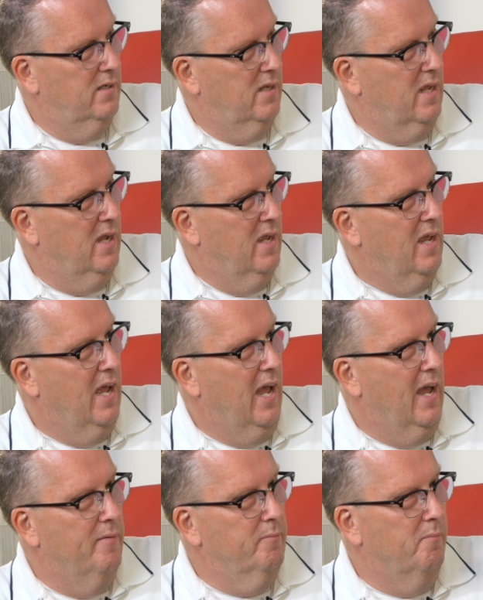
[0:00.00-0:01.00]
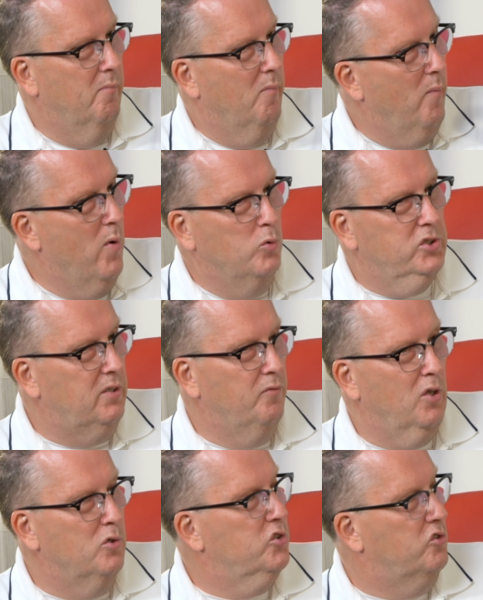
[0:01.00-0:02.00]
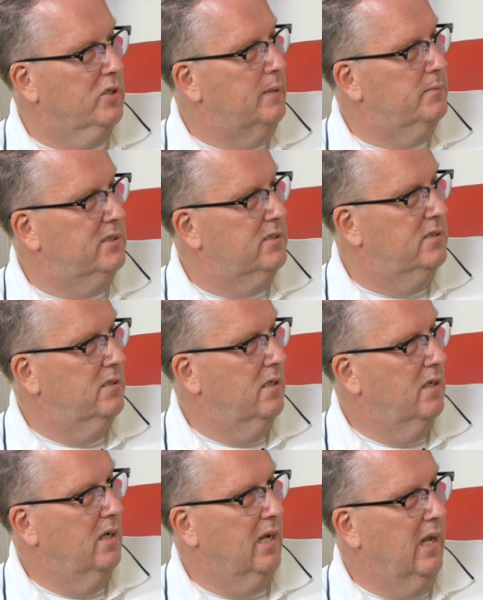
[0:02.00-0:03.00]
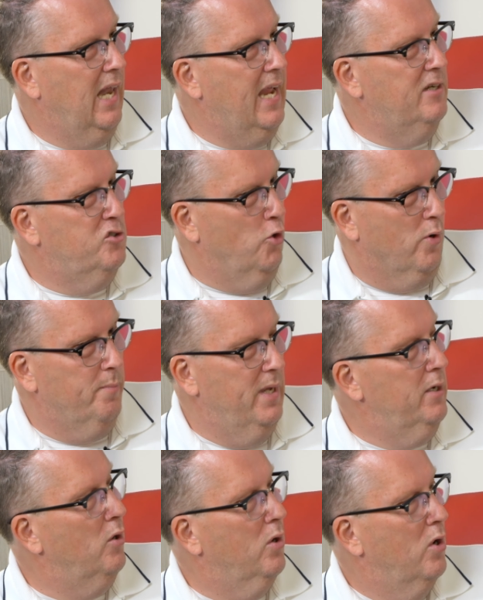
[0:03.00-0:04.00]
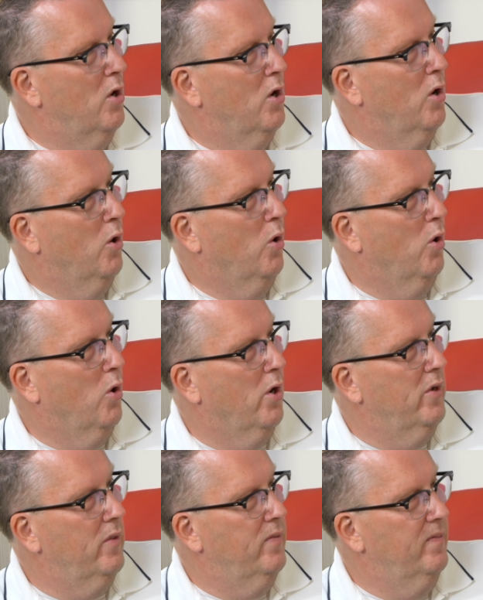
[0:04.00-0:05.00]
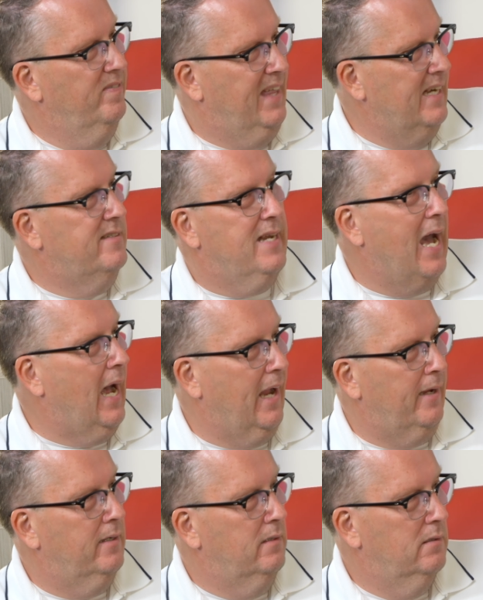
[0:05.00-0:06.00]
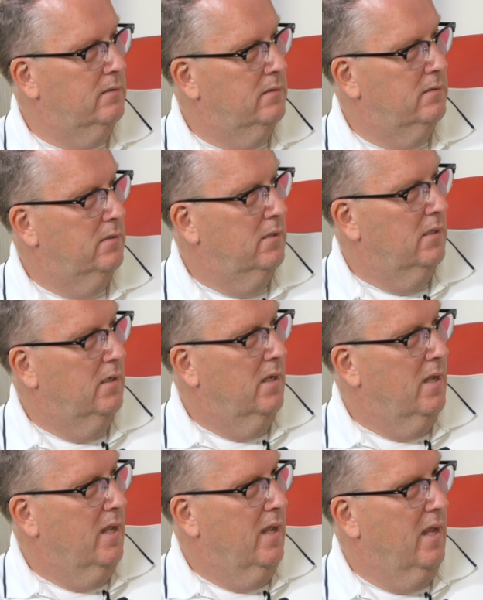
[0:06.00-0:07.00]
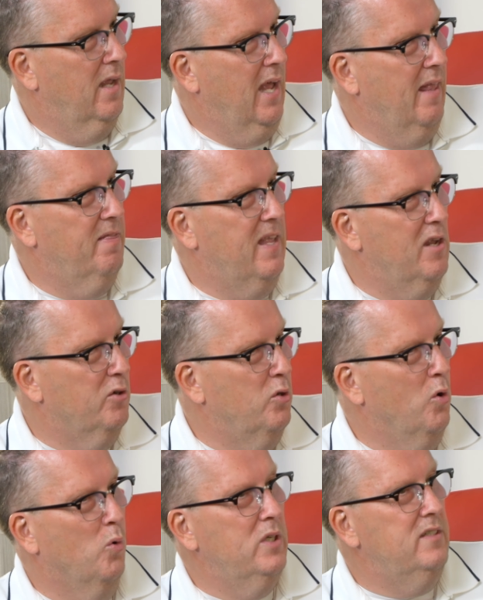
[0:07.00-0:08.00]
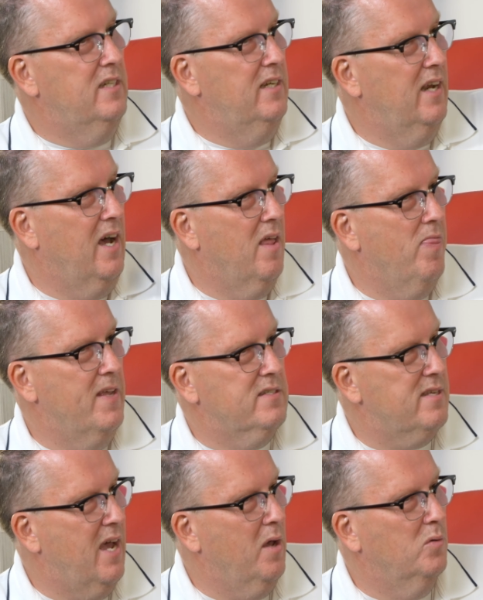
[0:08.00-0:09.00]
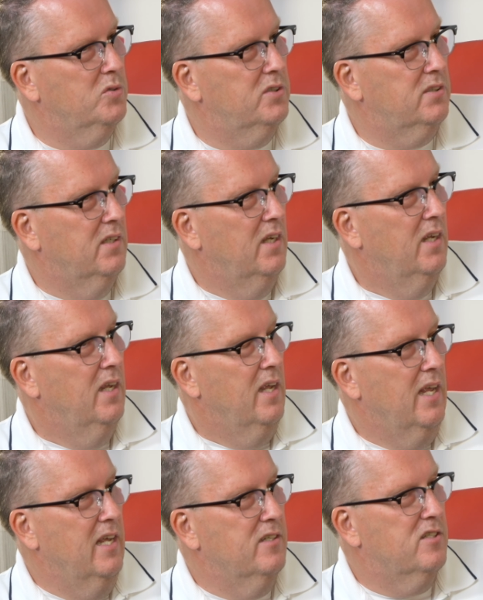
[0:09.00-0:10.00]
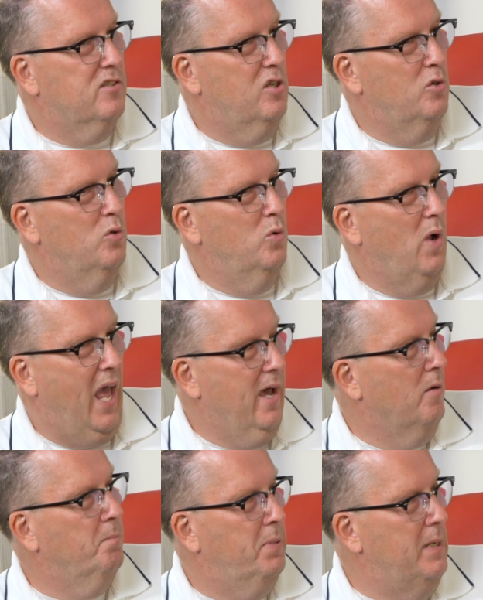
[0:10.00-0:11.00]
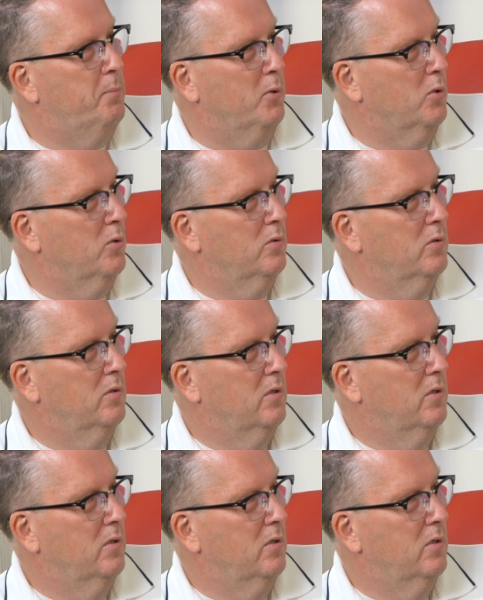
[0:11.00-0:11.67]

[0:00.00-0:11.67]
mm-hmm. and most of those dreams lay dormant or they die. Yeah, yeah. And the anointing on this house is to help people